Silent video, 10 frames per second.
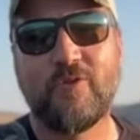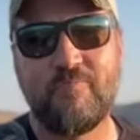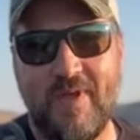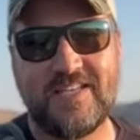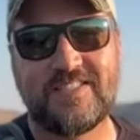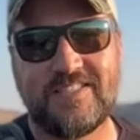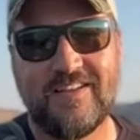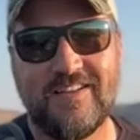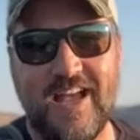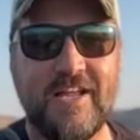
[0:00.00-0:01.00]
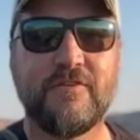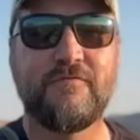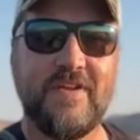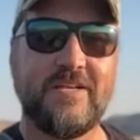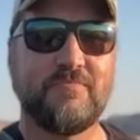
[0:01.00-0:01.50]
and has been a supporter
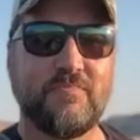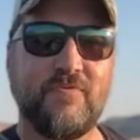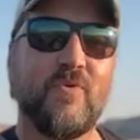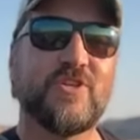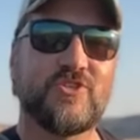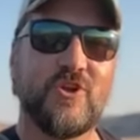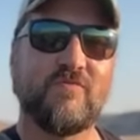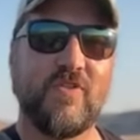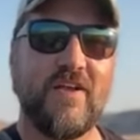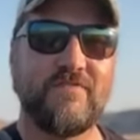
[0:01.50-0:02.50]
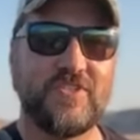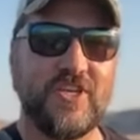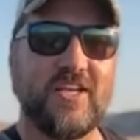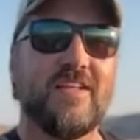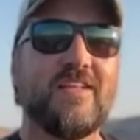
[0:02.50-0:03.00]
for a long time, so I
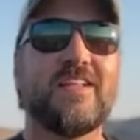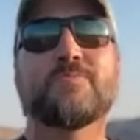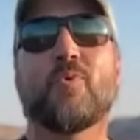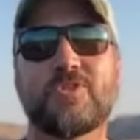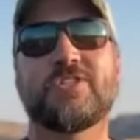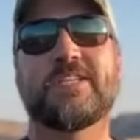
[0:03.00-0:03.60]
wanted to throw him a bone